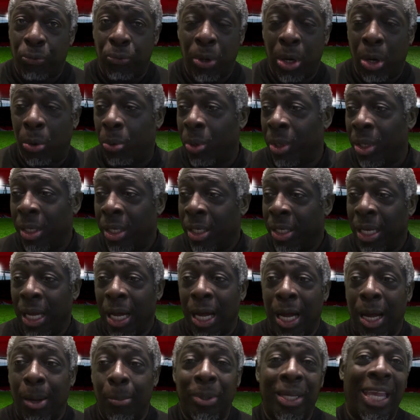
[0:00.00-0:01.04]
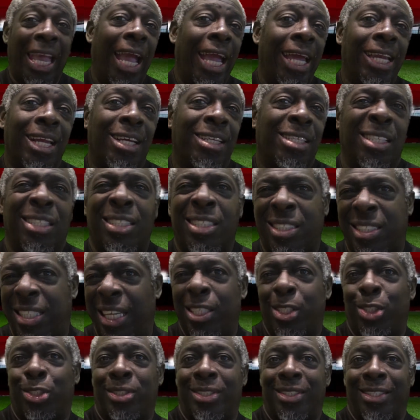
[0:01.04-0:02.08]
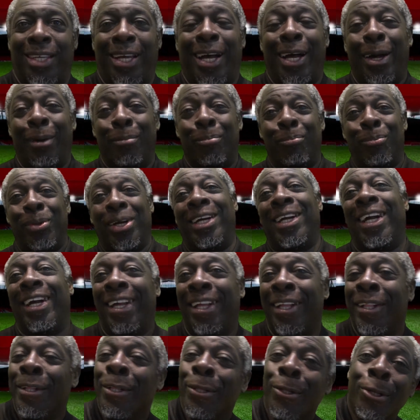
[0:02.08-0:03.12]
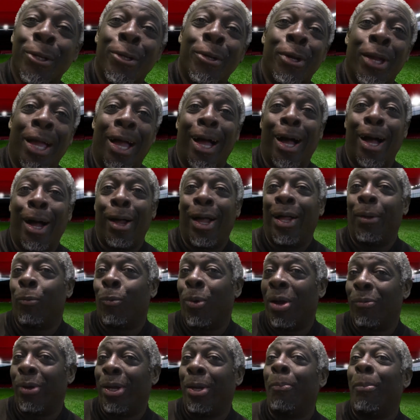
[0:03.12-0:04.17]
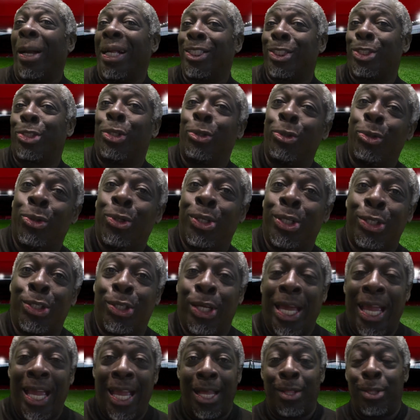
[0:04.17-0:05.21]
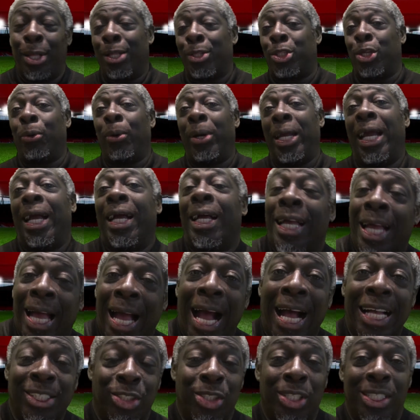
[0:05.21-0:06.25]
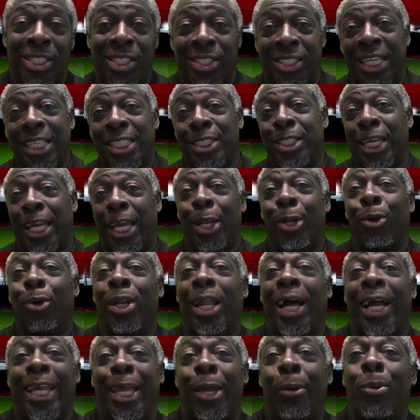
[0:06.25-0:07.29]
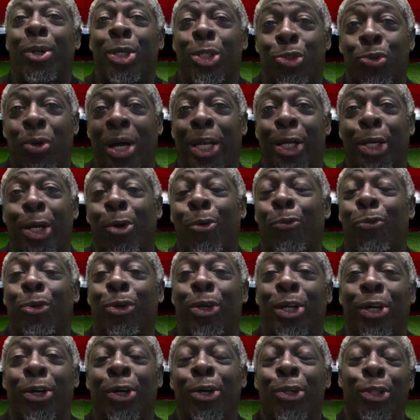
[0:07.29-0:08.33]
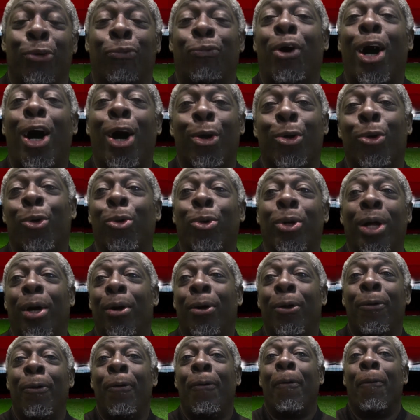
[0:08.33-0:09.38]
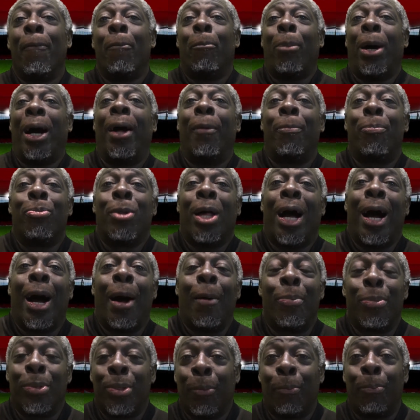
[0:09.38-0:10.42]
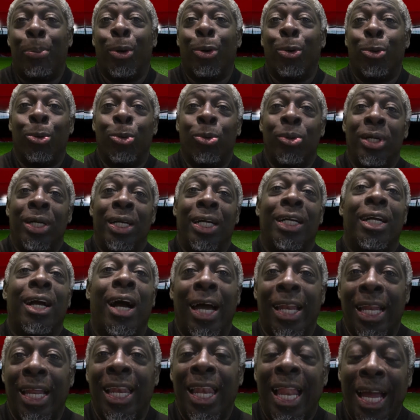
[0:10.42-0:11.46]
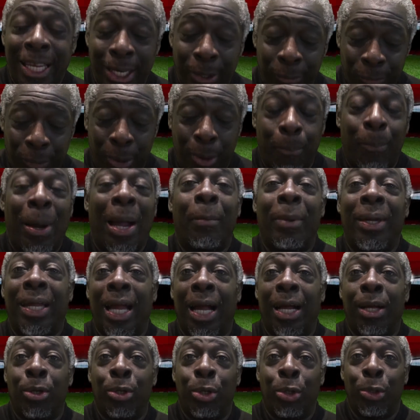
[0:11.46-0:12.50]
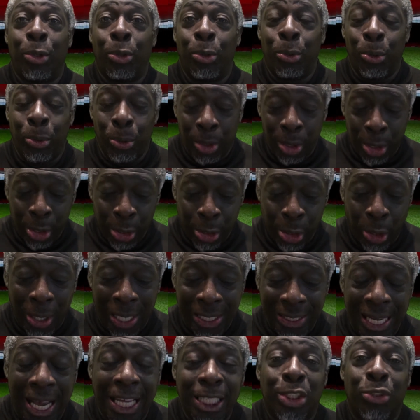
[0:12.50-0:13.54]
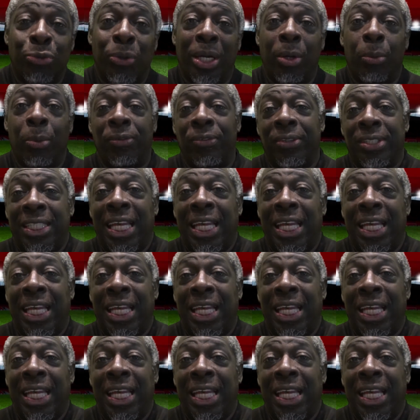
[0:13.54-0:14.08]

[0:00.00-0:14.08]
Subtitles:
Rowe getting an assist where he meant to do it as an assist. It looked like he was trying to go for the far corner, but the ball kind of landed for Aubameyang, who got his hat-trick with his